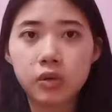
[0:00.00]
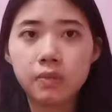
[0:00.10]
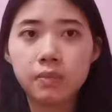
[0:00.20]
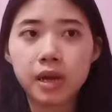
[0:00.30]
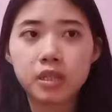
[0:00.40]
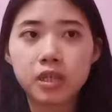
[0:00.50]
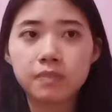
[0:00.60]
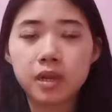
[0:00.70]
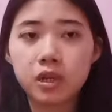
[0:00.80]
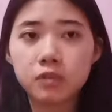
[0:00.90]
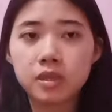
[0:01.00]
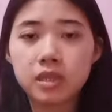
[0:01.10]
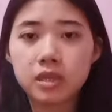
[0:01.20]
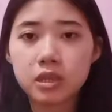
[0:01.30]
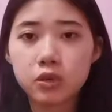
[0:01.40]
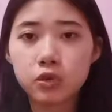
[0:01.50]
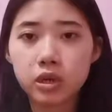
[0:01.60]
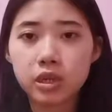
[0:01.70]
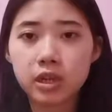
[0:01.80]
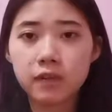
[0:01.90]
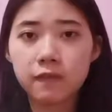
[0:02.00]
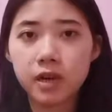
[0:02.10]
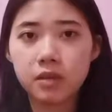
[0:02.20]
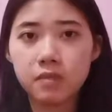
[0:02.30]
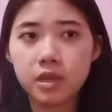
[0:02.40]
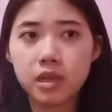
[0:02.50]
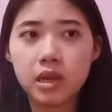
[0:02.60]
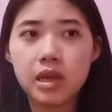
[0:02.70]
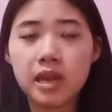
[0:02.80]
own budget management system during their development